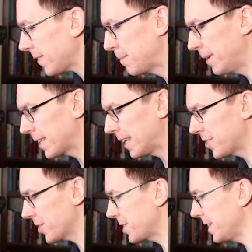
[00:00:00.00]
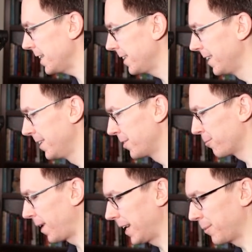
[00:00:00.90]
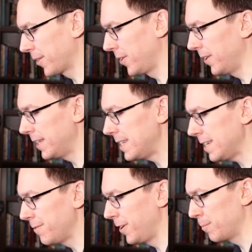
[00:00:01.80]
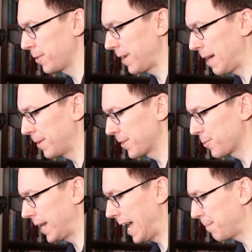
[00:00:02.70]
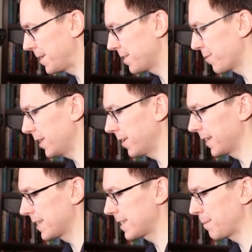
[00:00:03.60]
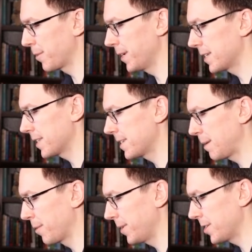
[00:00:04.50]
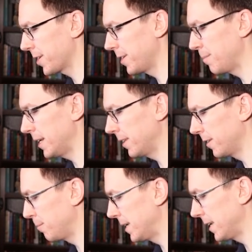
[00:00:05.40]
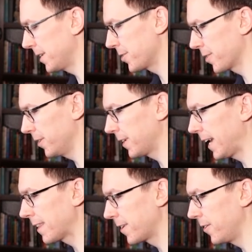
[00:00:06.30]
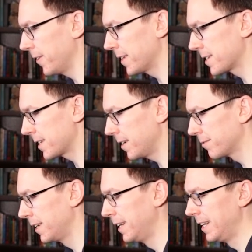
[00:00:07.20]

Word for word: But let's just see running with all the default parameters what happens if we look at a summary because the summary is going to be a little bit nicer to look at than all this stuff.